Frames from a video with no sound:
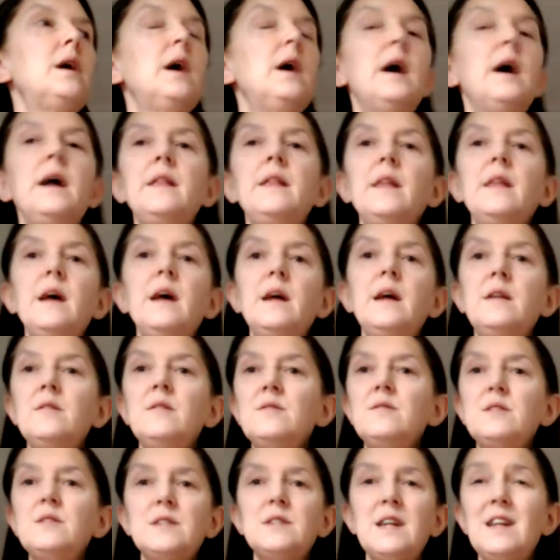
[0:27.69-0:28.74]
and
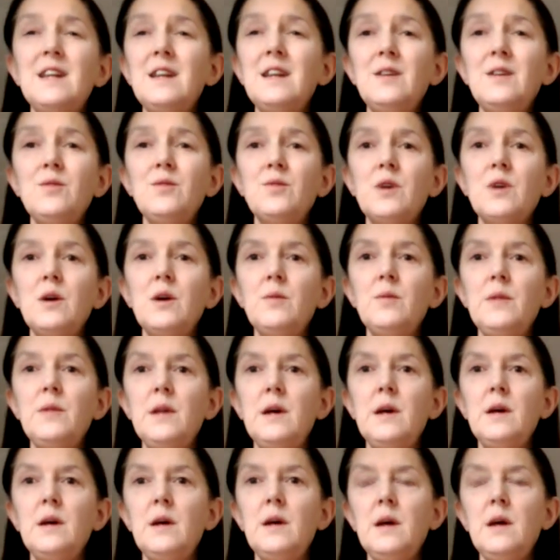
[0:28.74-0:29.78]
then just had a little go with
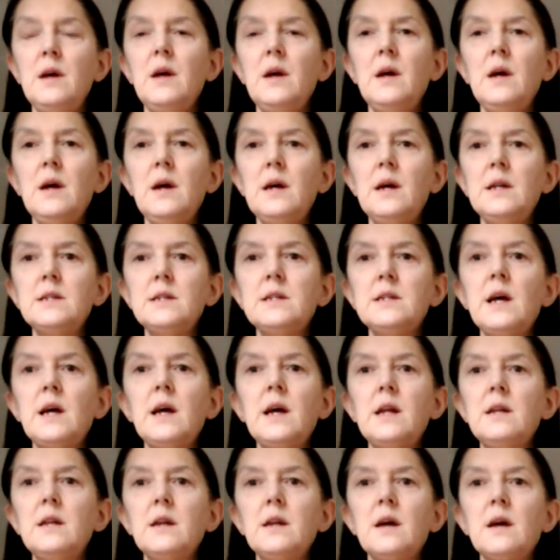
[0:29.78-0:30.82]
it, and it
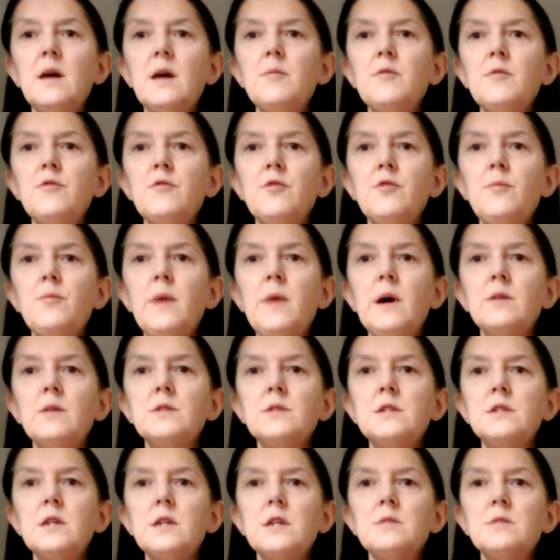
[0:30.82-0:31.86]
sat in the cupboard for about
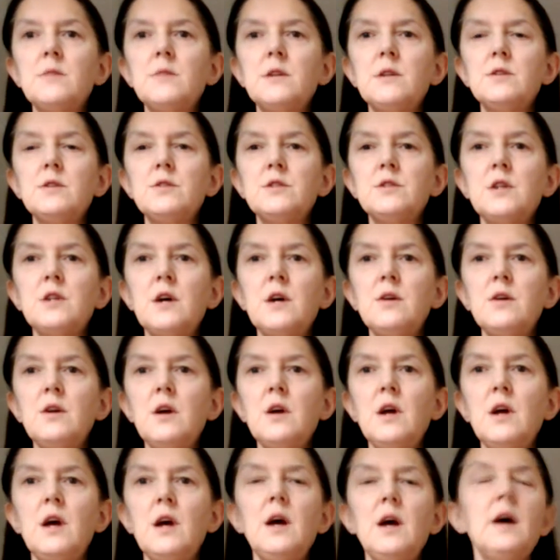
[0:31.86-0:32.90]
6 months or so. And
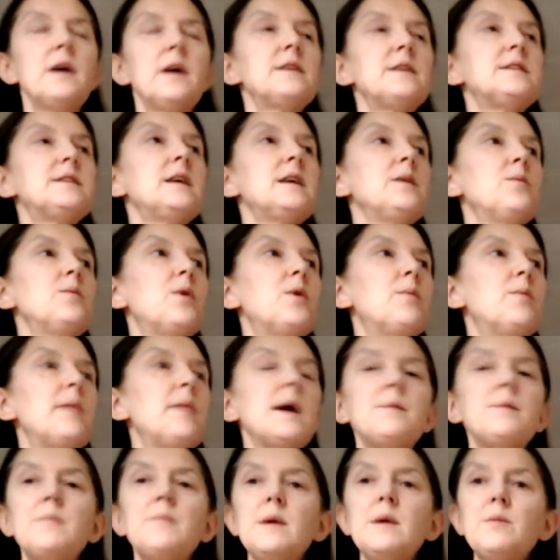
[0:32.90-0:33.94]
I'll tell you what
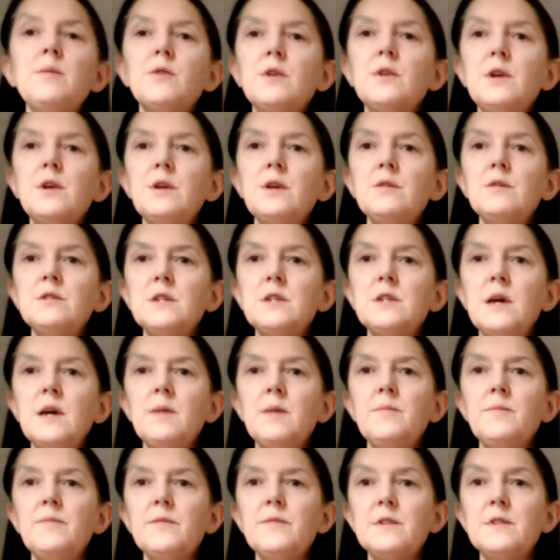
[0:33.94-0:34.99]
made me want to use it.
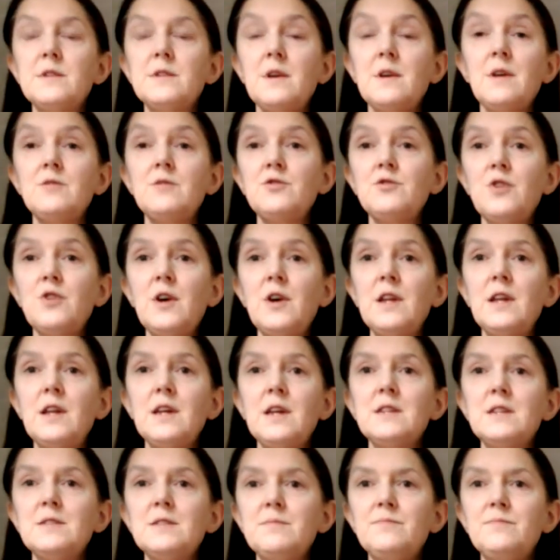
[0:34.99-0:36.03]
So try
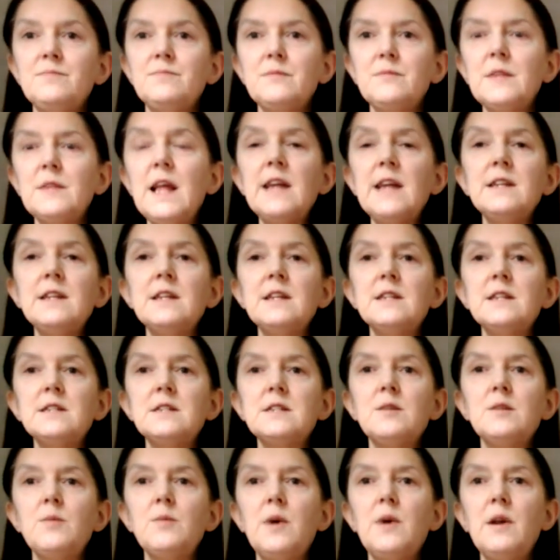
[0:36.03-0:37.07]
this, lend it to
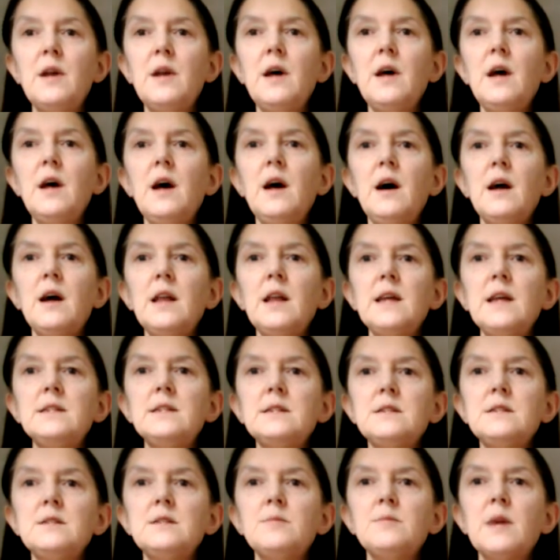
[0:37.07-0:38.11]
someone. I lent
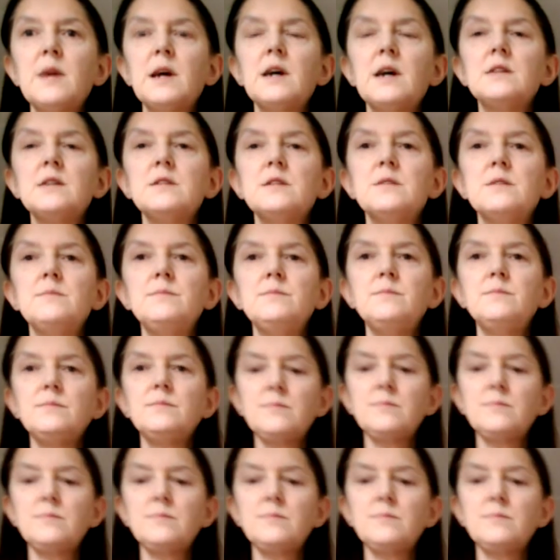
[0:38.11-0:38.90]
it to my cousin